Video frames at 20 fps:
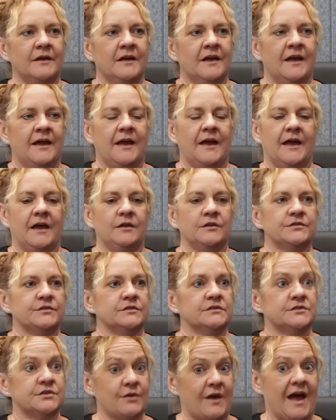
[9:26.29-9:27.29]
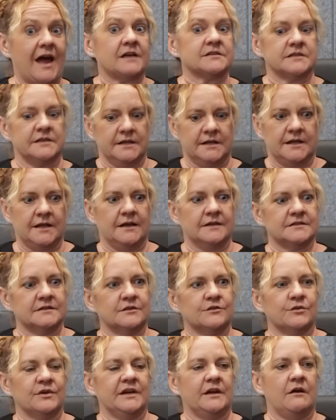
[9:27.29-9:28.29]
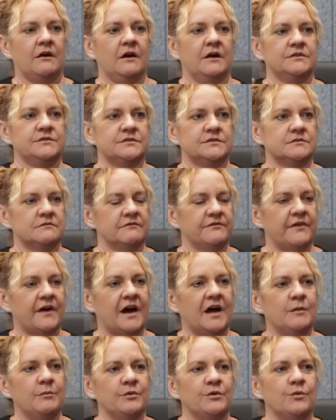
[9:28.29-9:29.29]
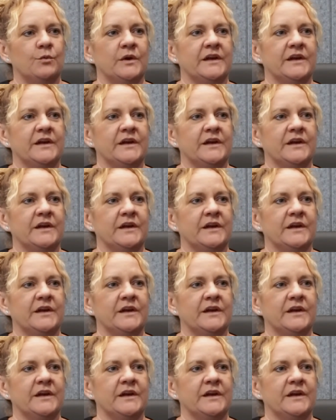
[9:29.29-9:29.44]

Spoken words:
And to actually get green hydrogen viable,